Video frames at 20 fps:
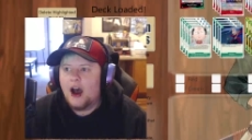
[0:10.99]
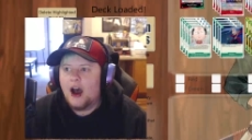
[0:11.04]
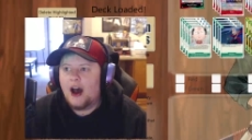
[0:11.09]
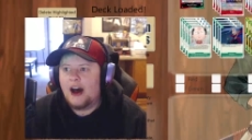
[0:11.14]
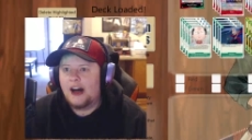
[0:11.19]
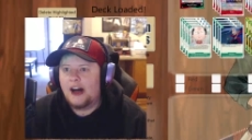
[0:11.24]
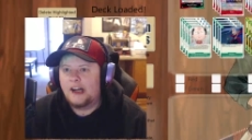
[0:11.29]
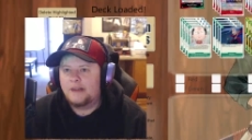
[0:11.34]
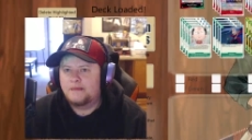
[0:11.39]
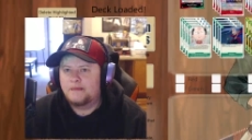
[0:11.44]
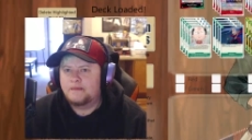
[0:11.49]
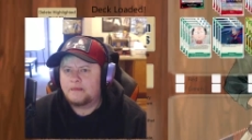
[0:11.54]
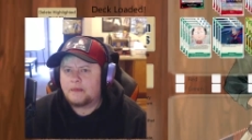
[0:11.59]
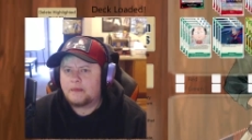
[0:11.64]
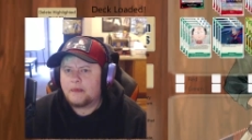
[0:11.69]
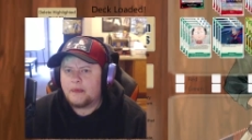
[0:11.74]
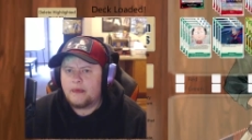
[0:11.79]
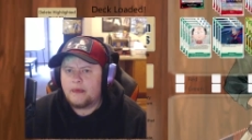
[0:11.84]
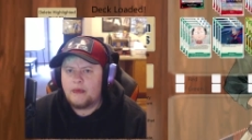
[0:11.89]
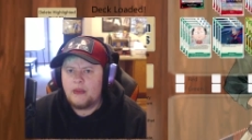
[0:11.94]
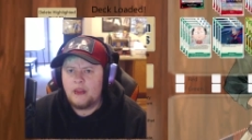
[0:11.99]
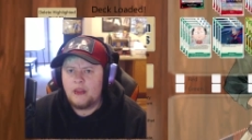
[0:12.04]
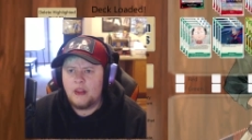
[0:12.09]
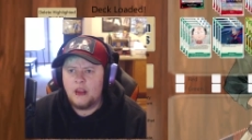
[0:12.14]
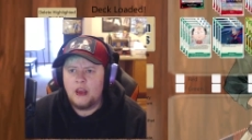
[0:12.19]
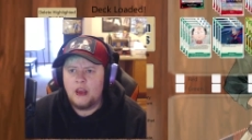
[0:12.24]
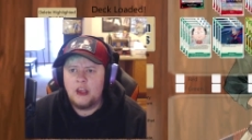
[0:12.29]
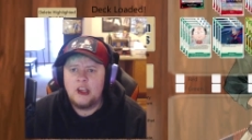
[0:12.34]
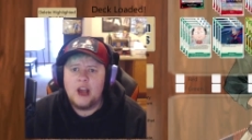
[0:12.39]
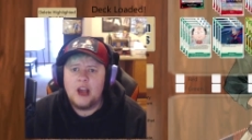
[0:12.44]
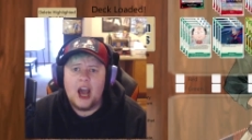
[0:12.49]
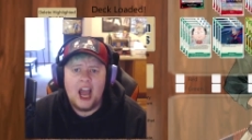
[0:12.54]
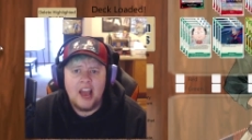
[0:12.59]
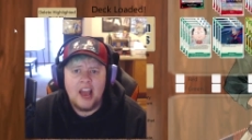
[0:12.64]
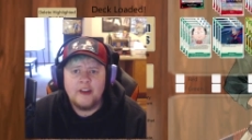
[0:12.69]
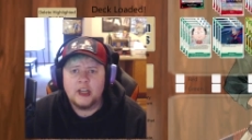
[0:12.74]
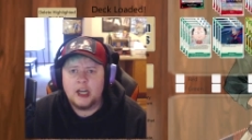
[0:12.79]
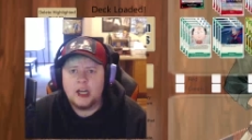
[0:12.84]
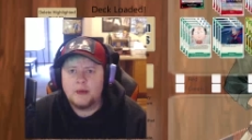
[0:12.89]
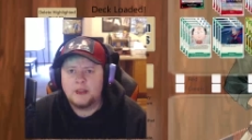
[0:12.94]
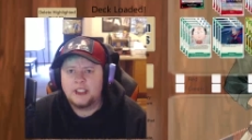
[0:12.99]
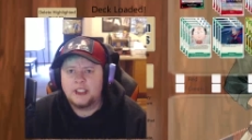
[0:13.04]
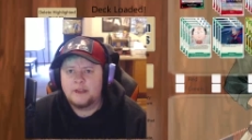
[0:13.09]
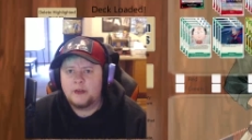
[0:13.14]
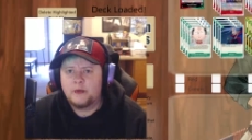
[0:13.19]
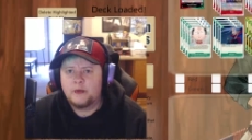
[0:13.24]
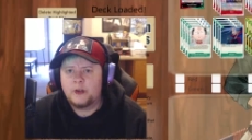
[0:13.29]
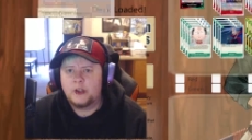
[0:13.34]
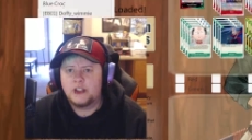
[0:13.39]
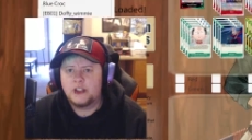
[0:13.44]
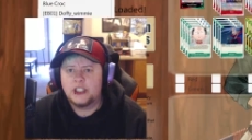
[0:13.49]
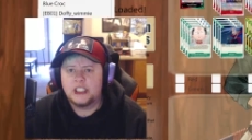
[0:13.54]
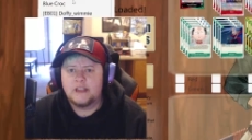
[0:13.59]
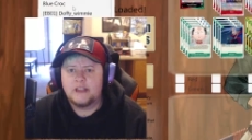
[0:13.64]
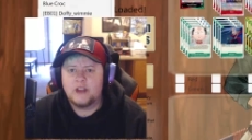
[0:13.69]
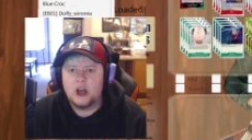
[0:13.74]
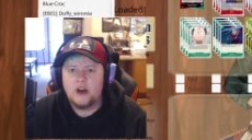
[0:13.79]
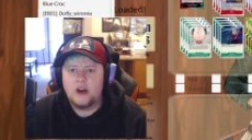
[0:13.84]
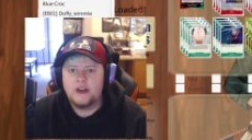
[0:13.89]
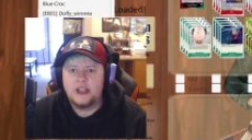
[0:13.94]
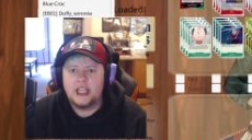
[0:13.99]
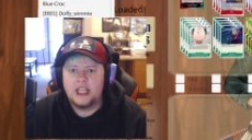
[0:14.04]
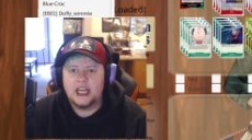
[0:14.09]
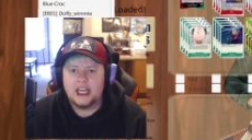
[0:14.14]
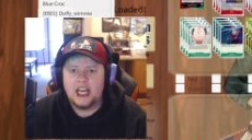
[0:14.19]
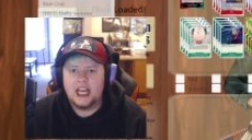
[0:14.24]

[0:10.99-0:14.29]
I have a couple different versions of the ODEN deck.